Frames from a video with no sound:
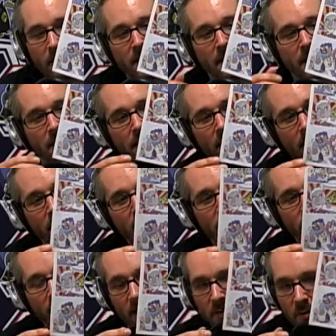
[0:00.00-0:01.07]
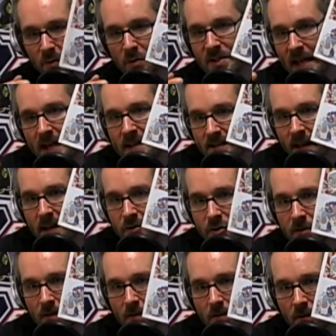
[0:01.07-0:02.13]
Absolutely. Was that
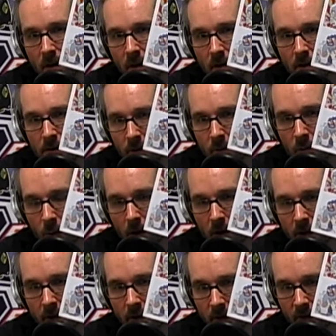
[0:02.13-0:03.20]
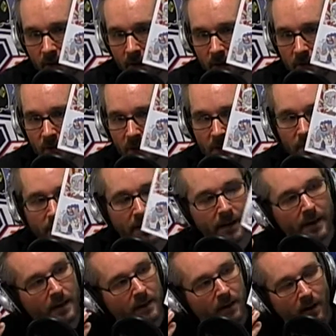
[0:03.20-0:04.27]
intentional to work in this kind of, like,
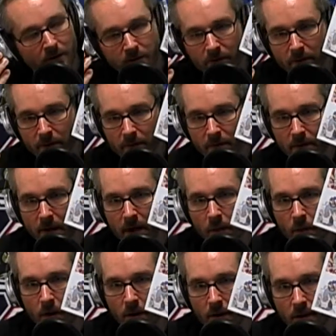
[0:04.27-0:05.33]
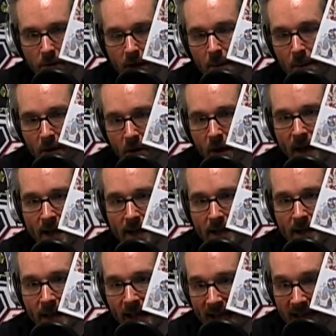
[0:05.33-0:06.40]
very Cartoon Network, Craig
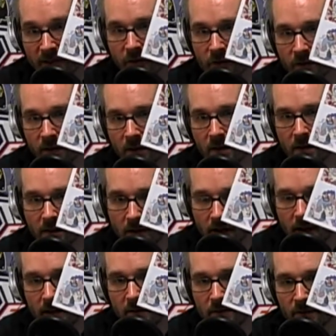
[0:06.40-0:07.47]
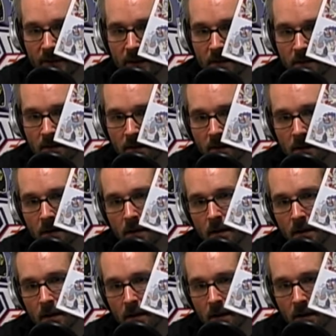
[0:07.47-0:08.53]
McCracken-esque kind of feel?
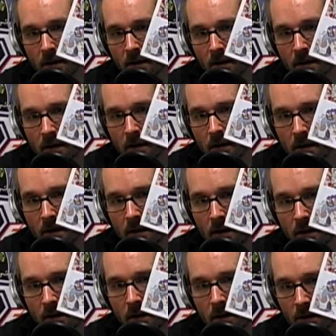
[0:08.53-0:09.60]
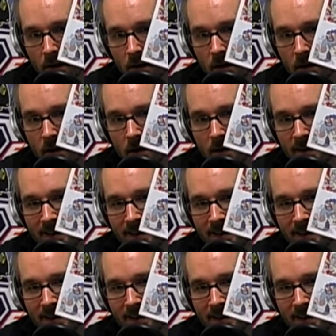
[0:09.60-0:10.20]
I think basically because I can't draw